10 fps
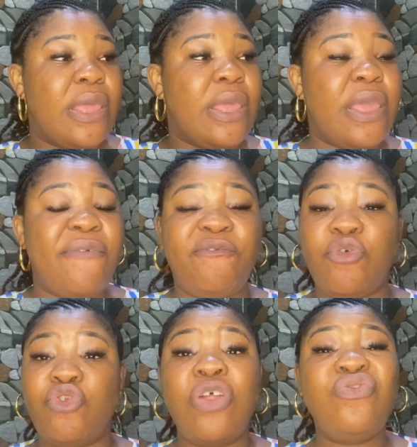If you
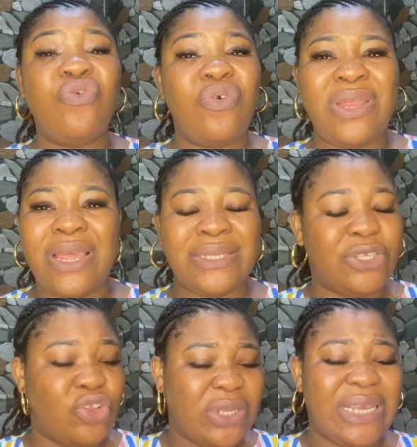don't do this,
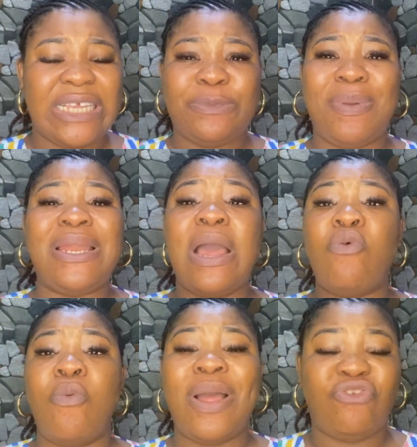don't expect that
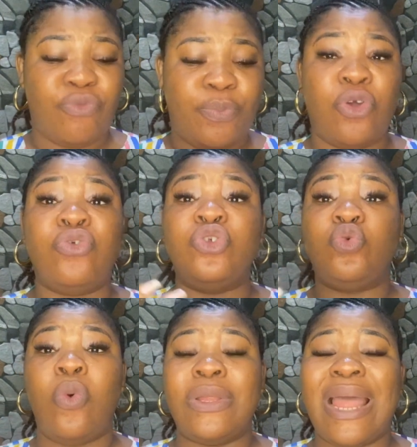woman to produce
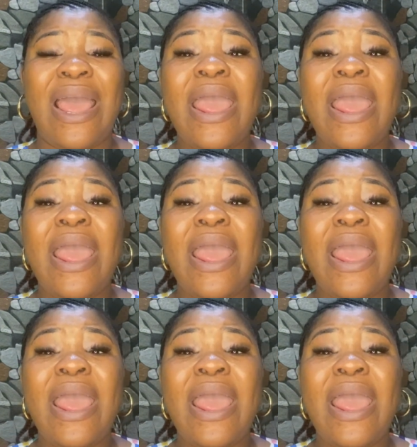water,